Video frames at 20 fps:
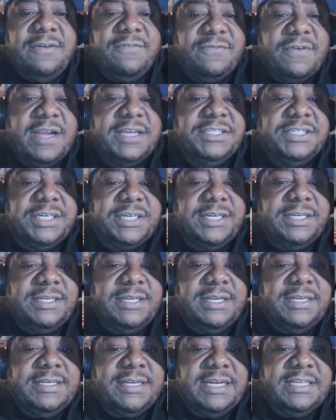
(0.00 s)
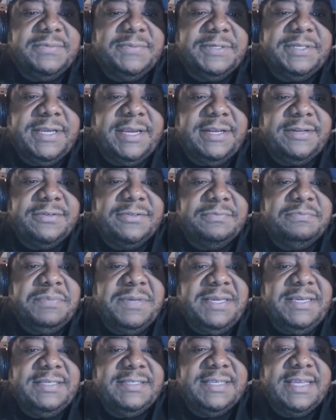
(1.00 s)
fried chicken, diced potatoes,
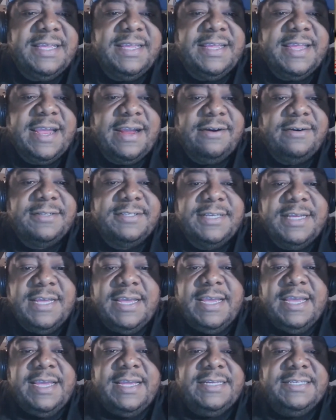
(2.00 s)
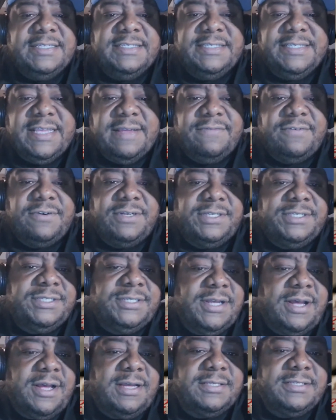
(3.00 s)
peas, and carrots in a savory
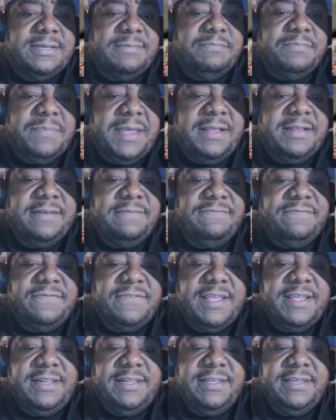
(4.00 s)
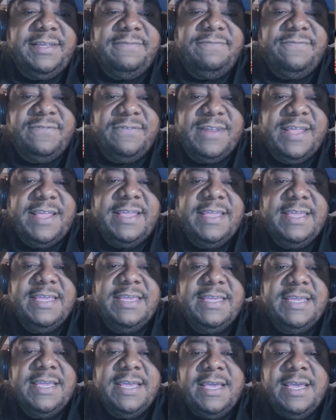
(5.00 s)
sauce and baked in
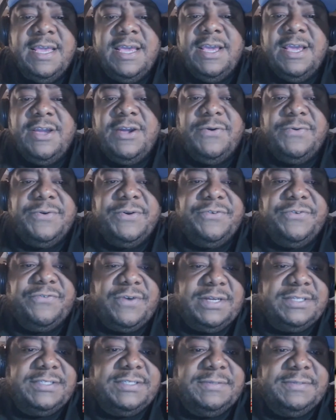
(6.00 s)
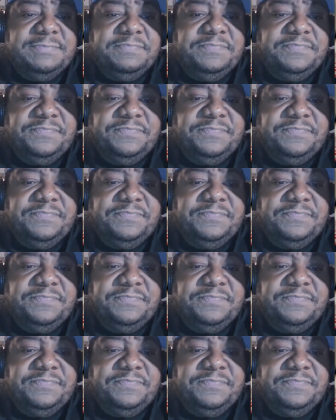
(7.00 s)
flaky golden crust.